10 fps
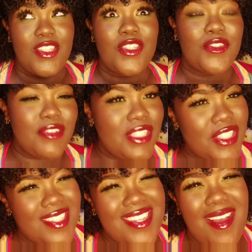
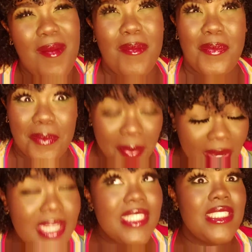screenshots and a
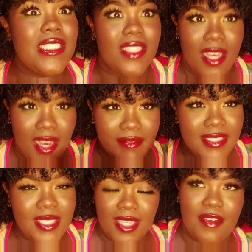bunch of
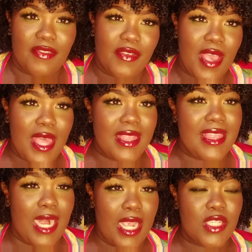stuff
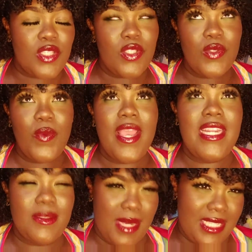that I swear
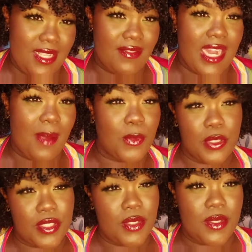to myself that I'm
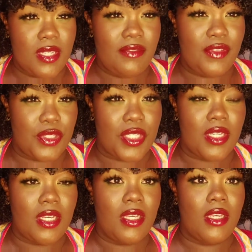going to use in the future,